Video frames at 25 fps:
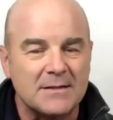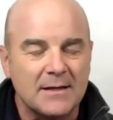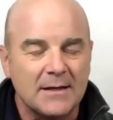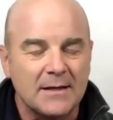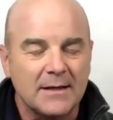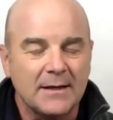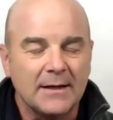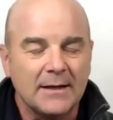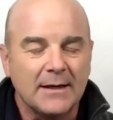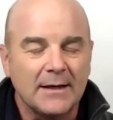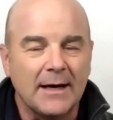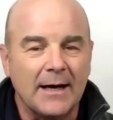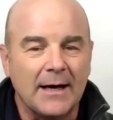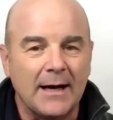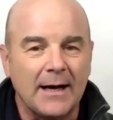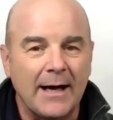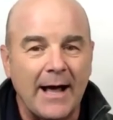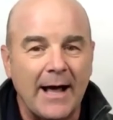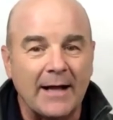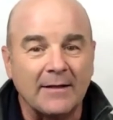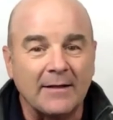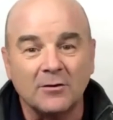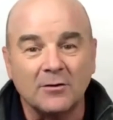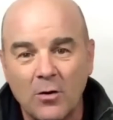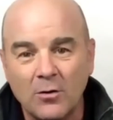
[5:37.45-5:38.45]
At the
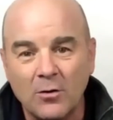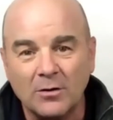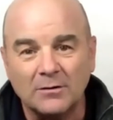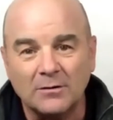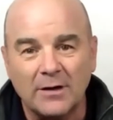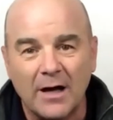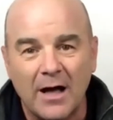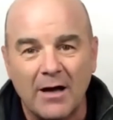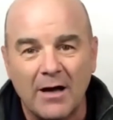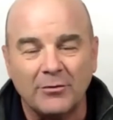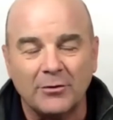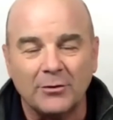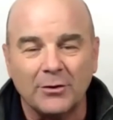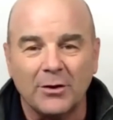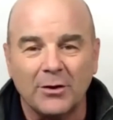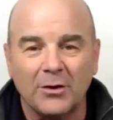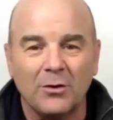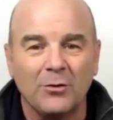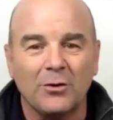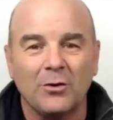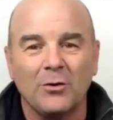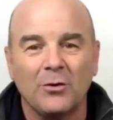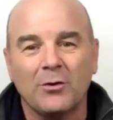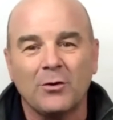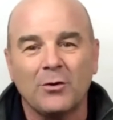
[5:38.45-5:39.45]
local level,
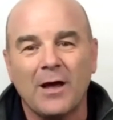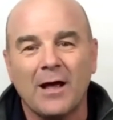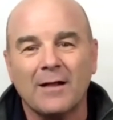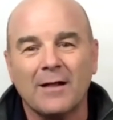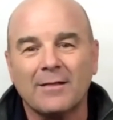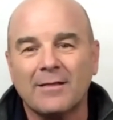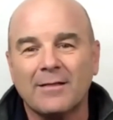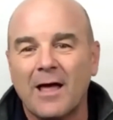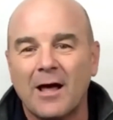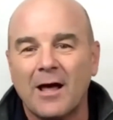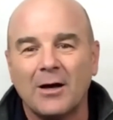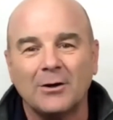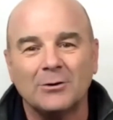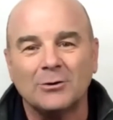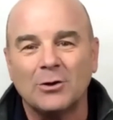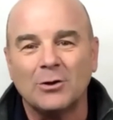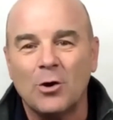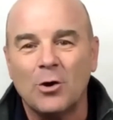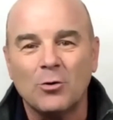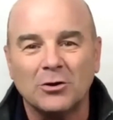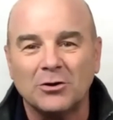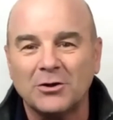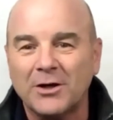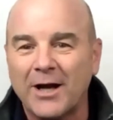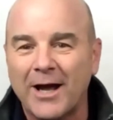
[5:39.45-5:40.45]
you get that local
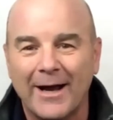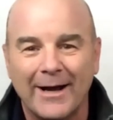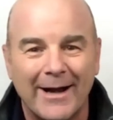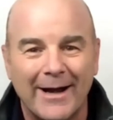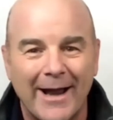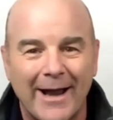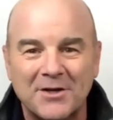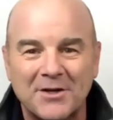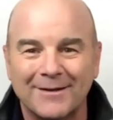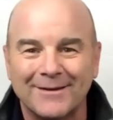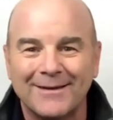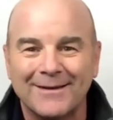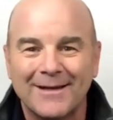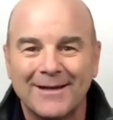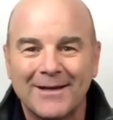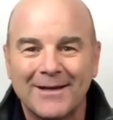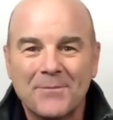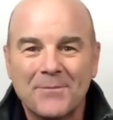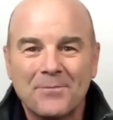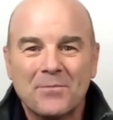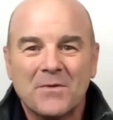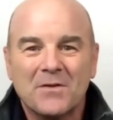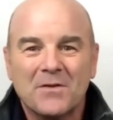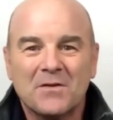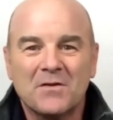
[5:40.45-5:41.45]
connection
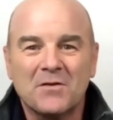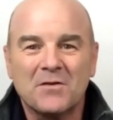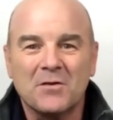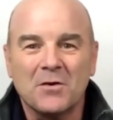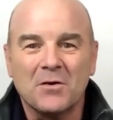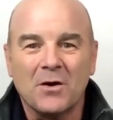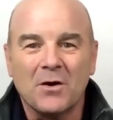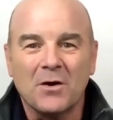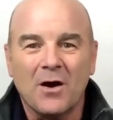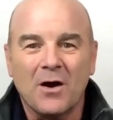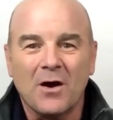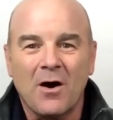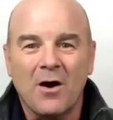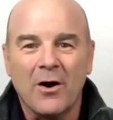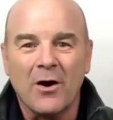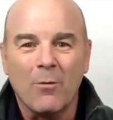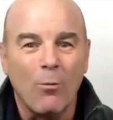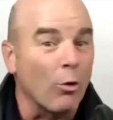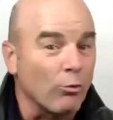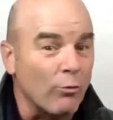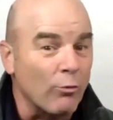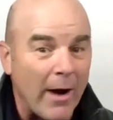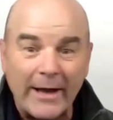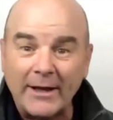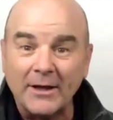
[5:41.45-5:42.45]
to on a more
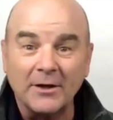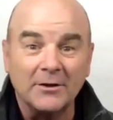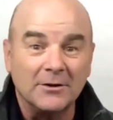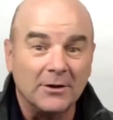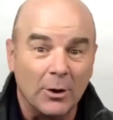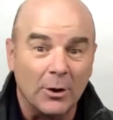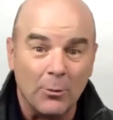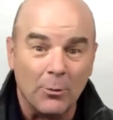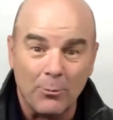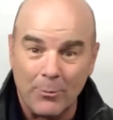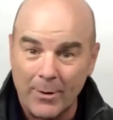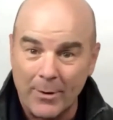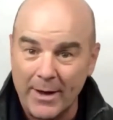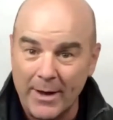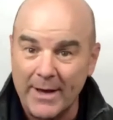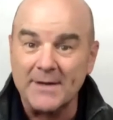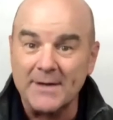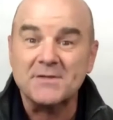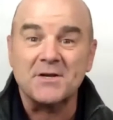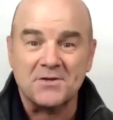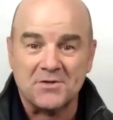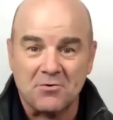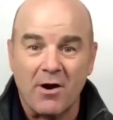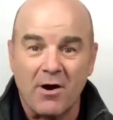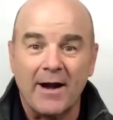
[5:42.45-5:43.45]
regular
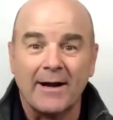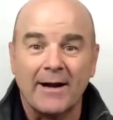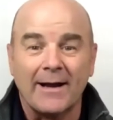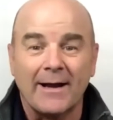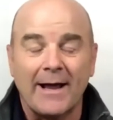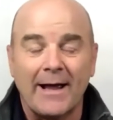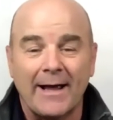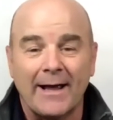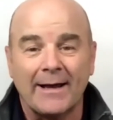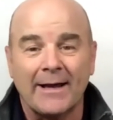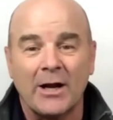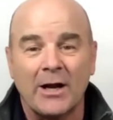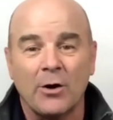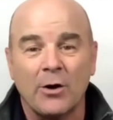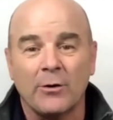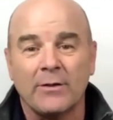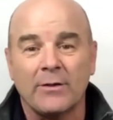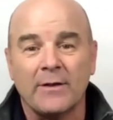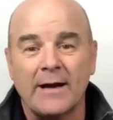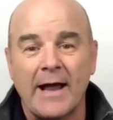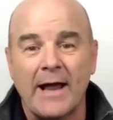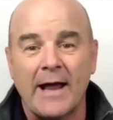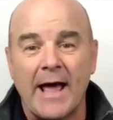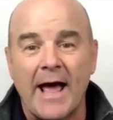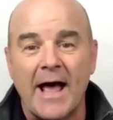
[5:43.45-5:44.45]
basis, right? In the
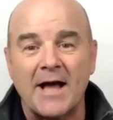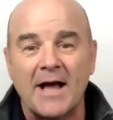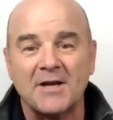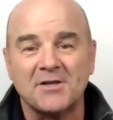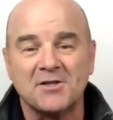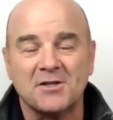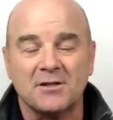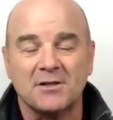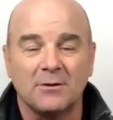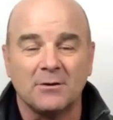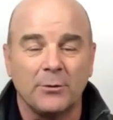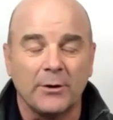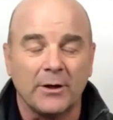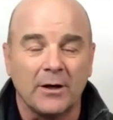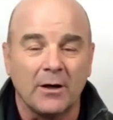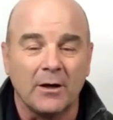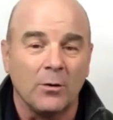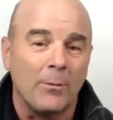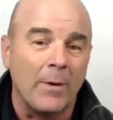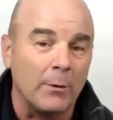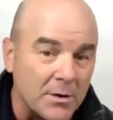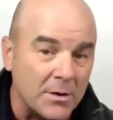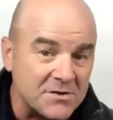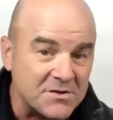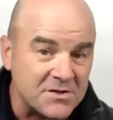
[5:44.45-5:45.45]
national, we go maybe
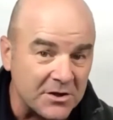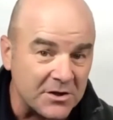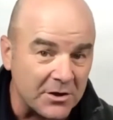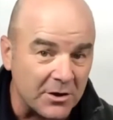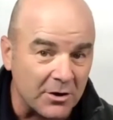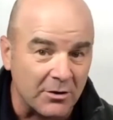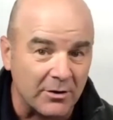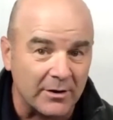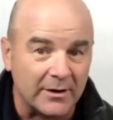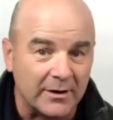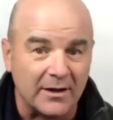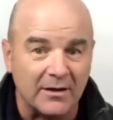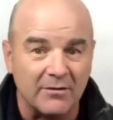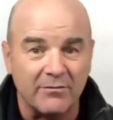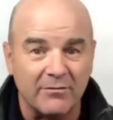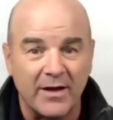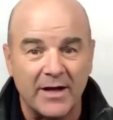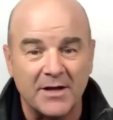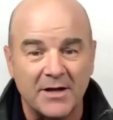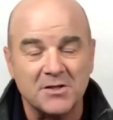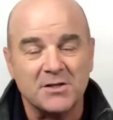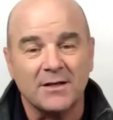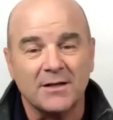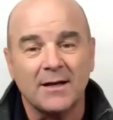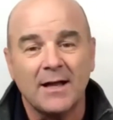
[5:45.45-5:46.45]
once a year to
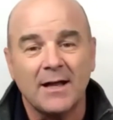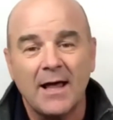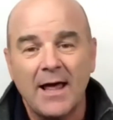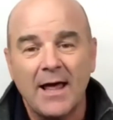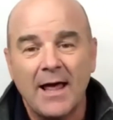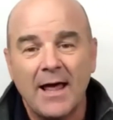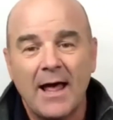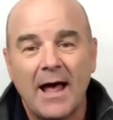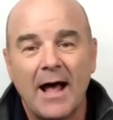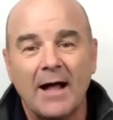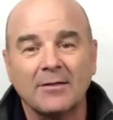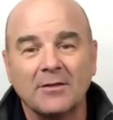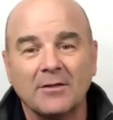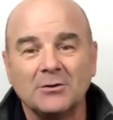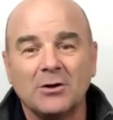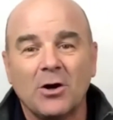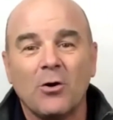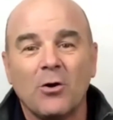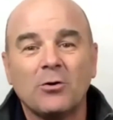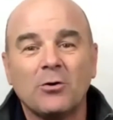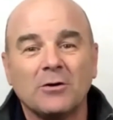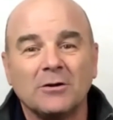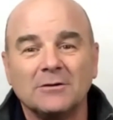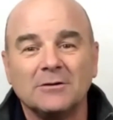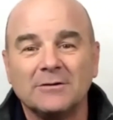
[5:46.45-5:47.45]
convention. At the
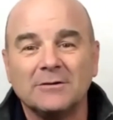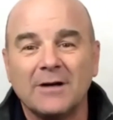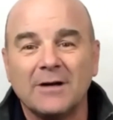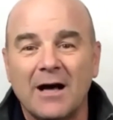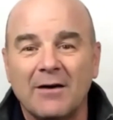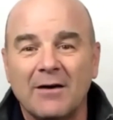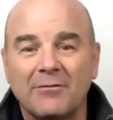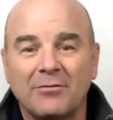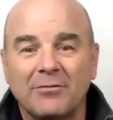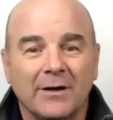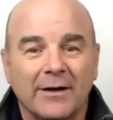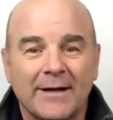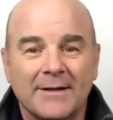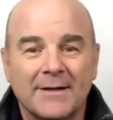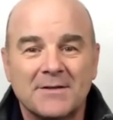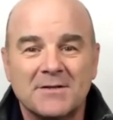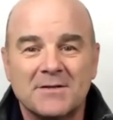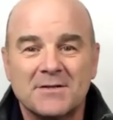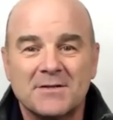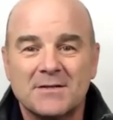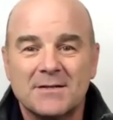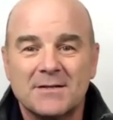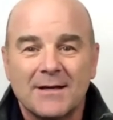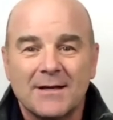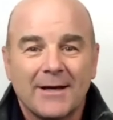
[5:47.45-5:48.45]
local level,
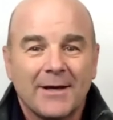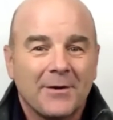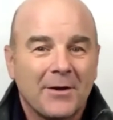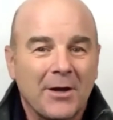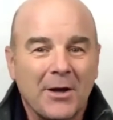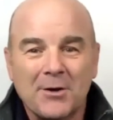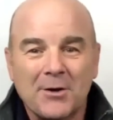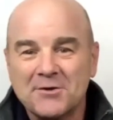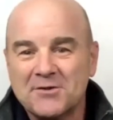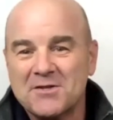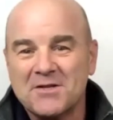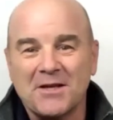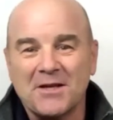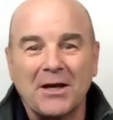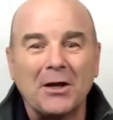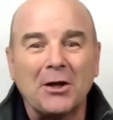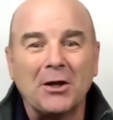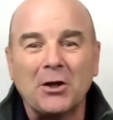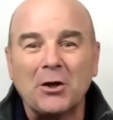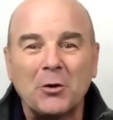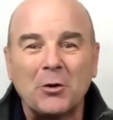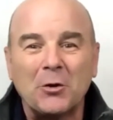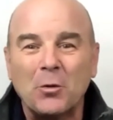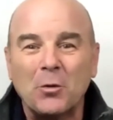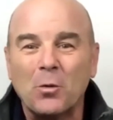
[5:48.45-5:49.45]
it's seeing
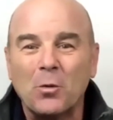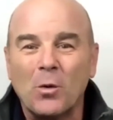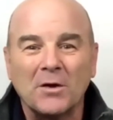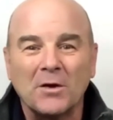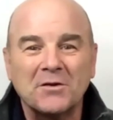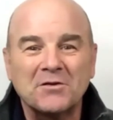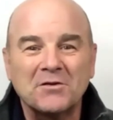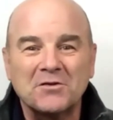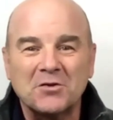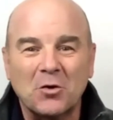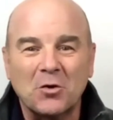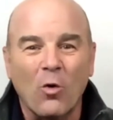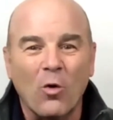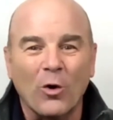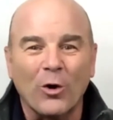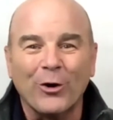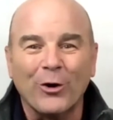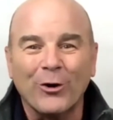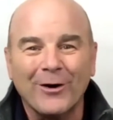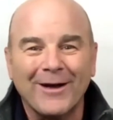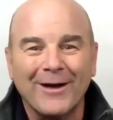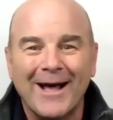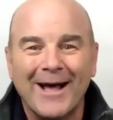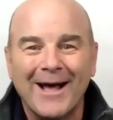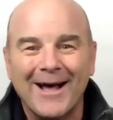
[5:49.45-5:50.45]
you once a
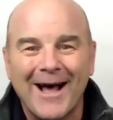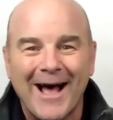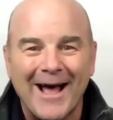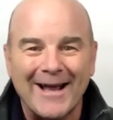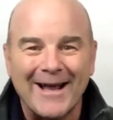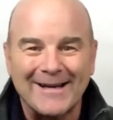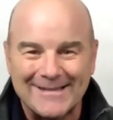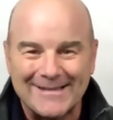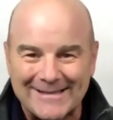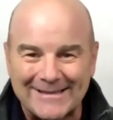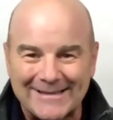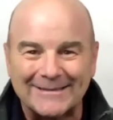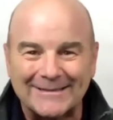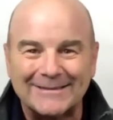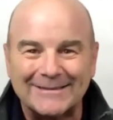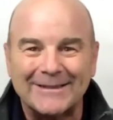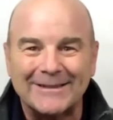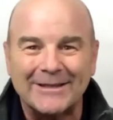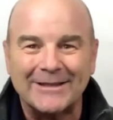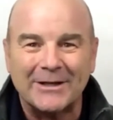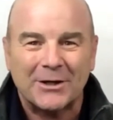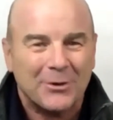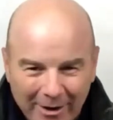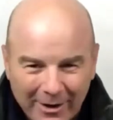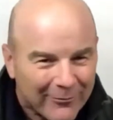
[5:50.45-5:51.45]
quarter, ideally,
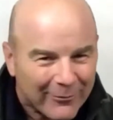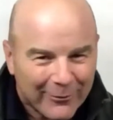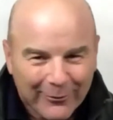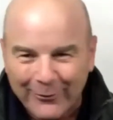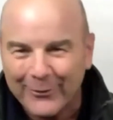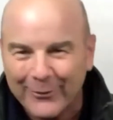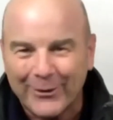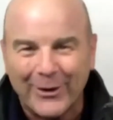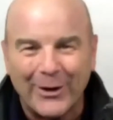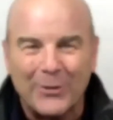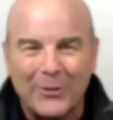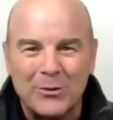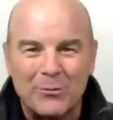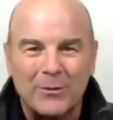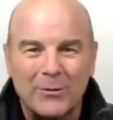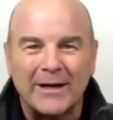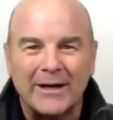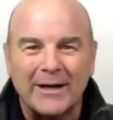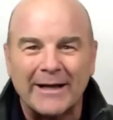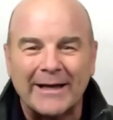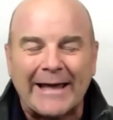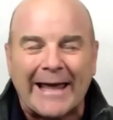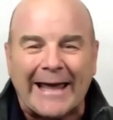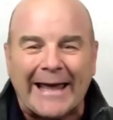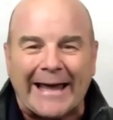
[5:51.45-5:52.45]
or whatever the
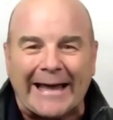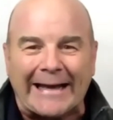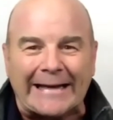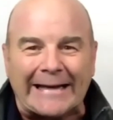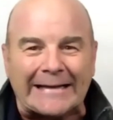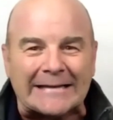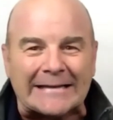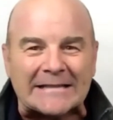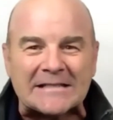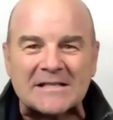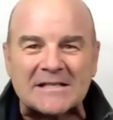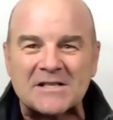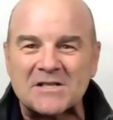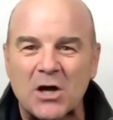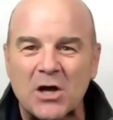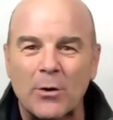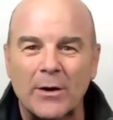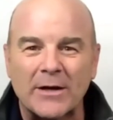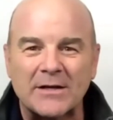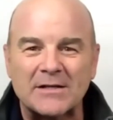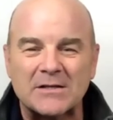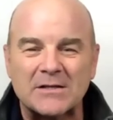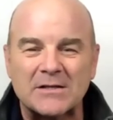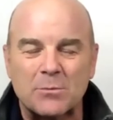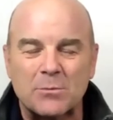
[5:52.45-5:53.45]
meeting cadence is going to
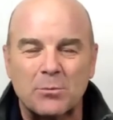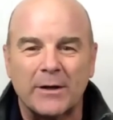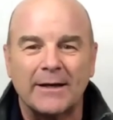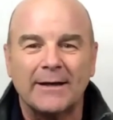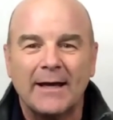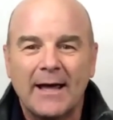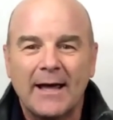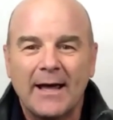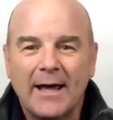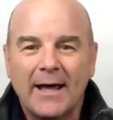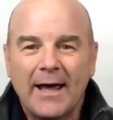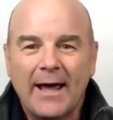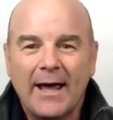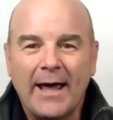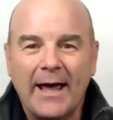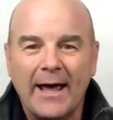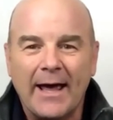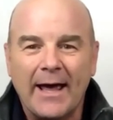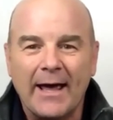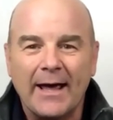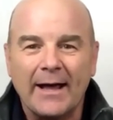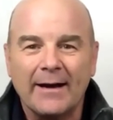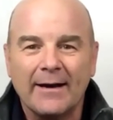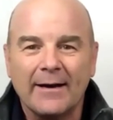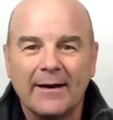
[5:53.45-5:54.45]
be,
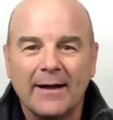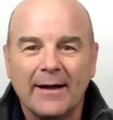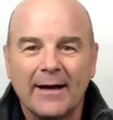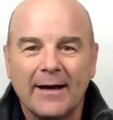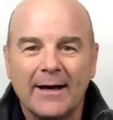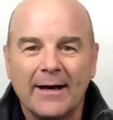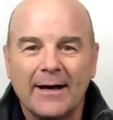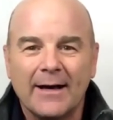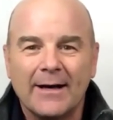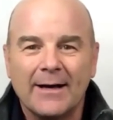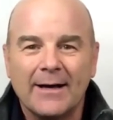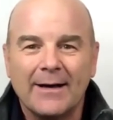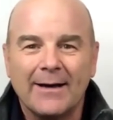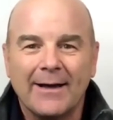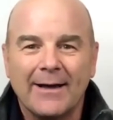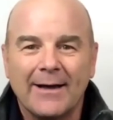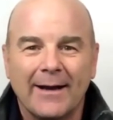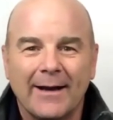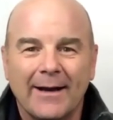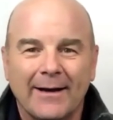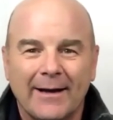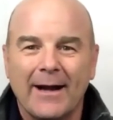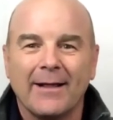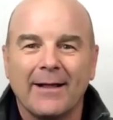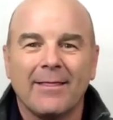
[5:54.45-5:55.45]
and
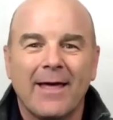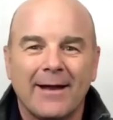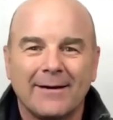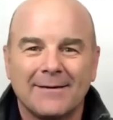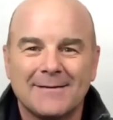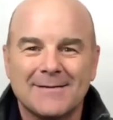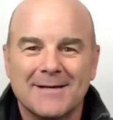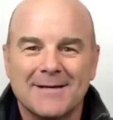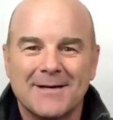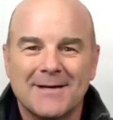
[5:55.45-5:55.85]
kind of that